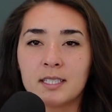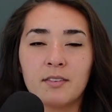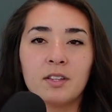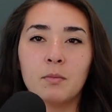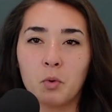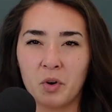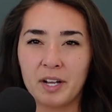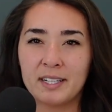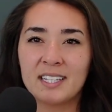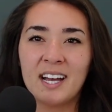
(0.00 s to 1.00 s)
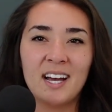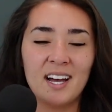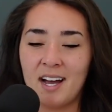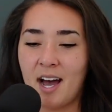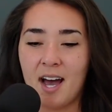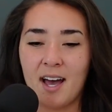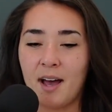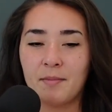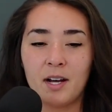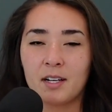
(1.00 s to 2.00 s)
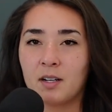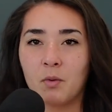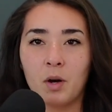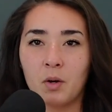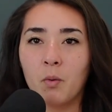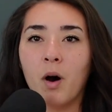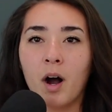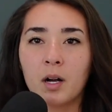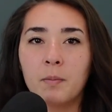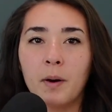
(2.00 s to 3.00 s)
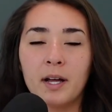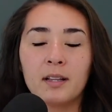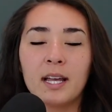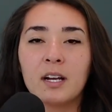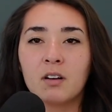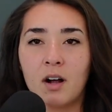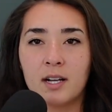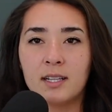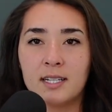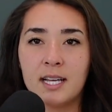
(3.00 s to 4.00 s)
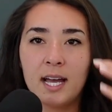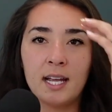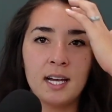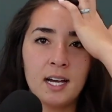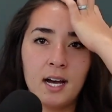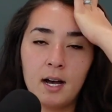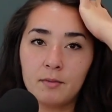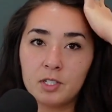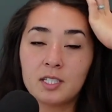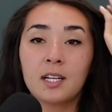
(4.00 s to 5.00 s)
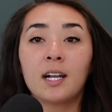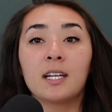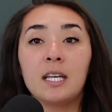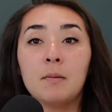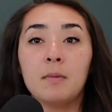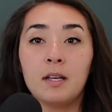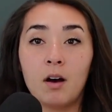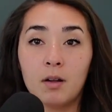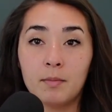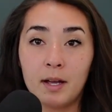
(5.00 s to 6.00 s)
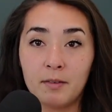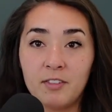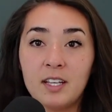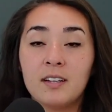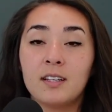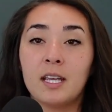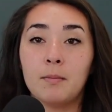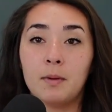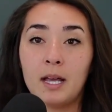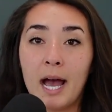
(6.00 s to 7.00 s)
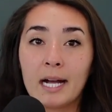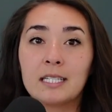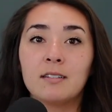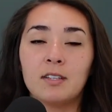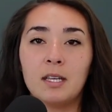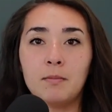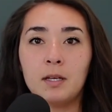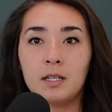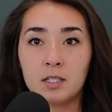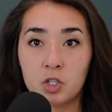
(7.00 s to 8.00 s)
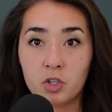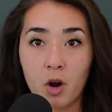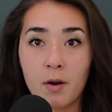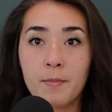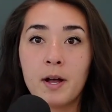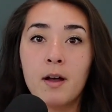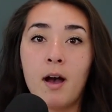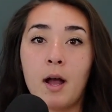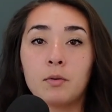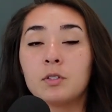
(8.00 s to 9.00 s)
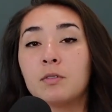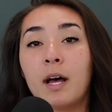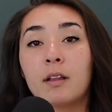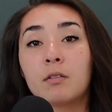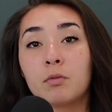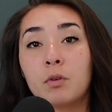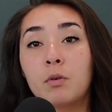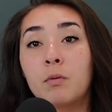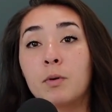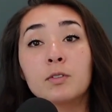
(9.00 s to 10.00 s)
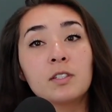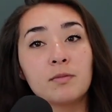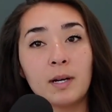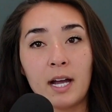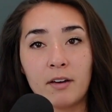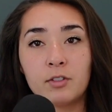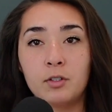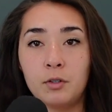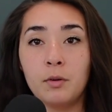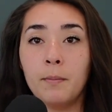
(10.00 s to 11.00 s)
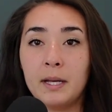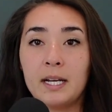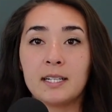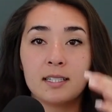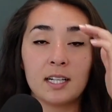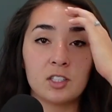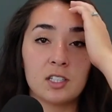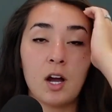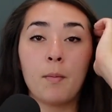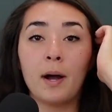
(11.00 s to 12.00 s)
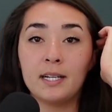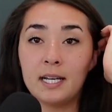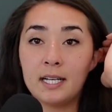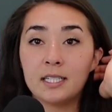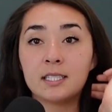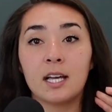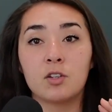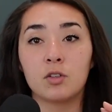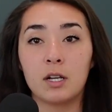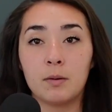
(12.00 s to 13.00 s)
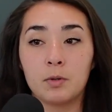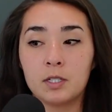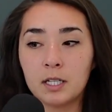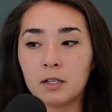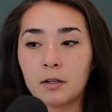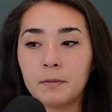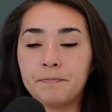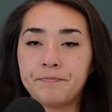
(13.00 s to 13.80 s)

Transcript: stuff in the mornings, I, am not going to want to walk, but later on in the day, um, just to kind of keep me on my feet, keep me active, keep me sharp, I will do that through most of my afternoon meetings. And that's just how my day is scheduled in particular.